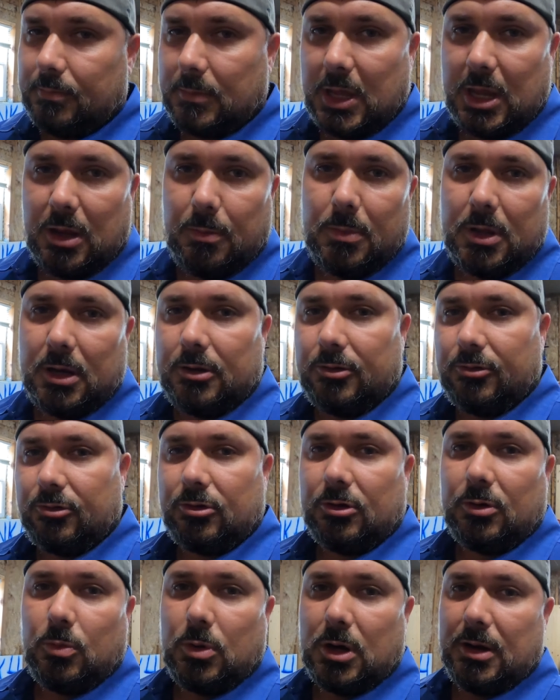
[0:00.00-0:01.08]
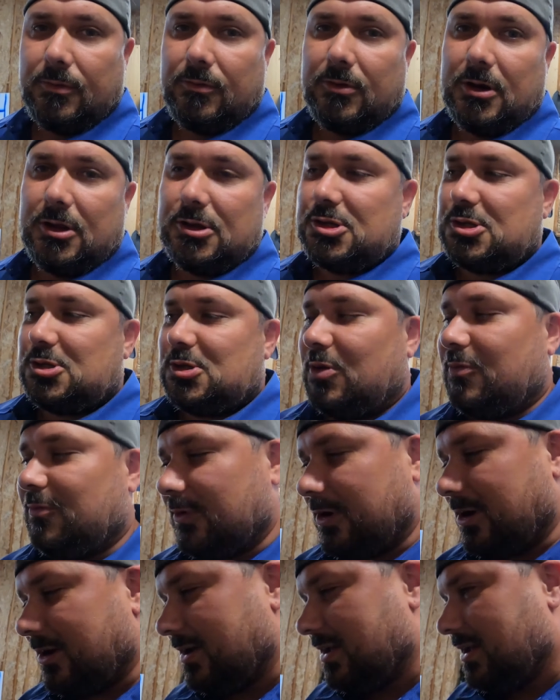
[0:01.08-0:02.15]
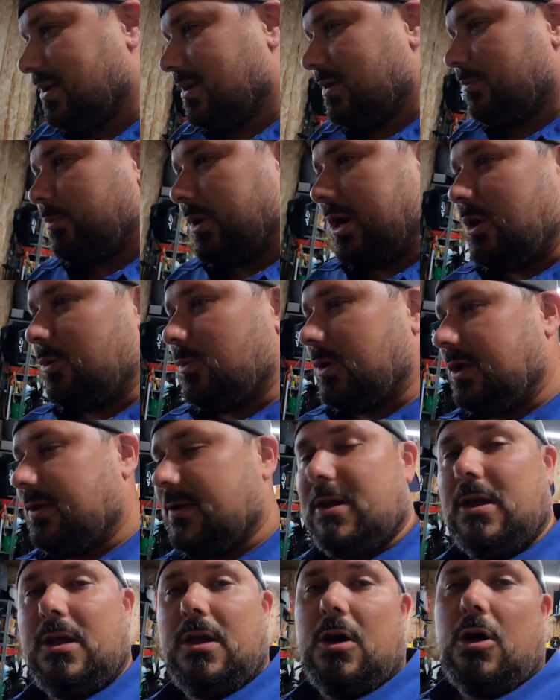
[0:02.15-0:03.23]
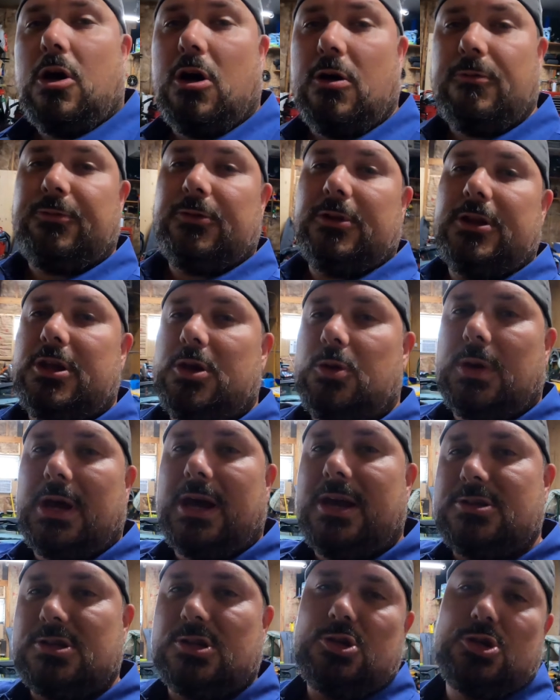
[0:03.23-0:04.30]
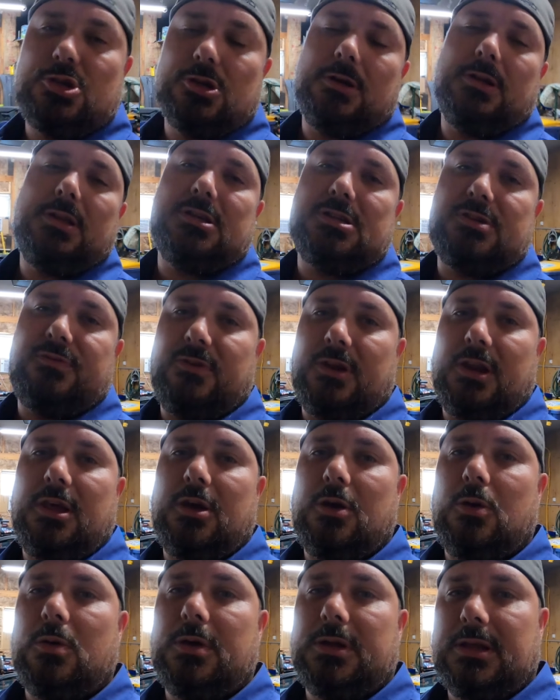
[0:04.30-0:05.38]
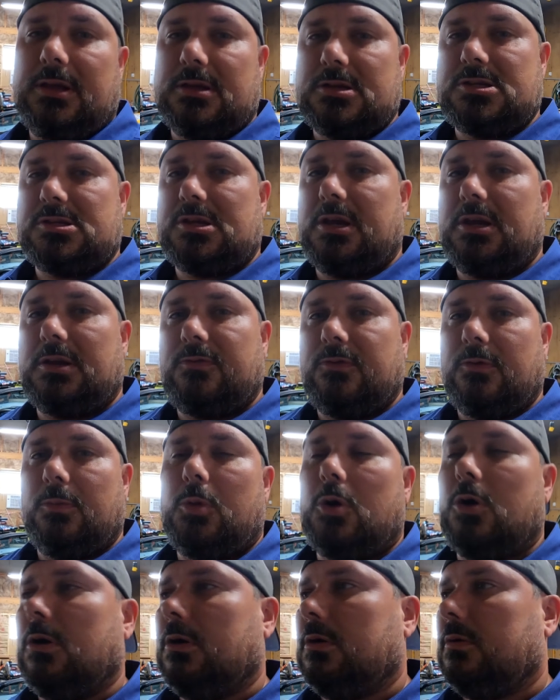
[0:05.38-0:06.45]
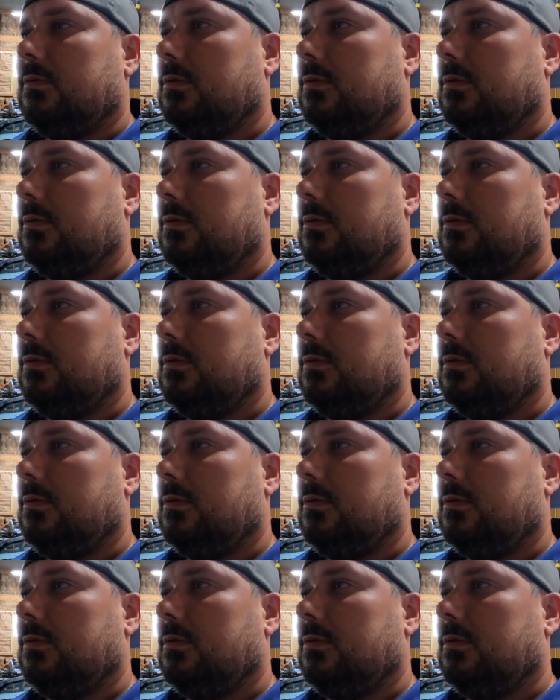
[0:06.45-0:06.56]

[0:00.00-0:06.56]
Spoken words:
8 minutes or whatever it is so far. But anyway, hopefully you guys enjoyed this video. Get psyched for more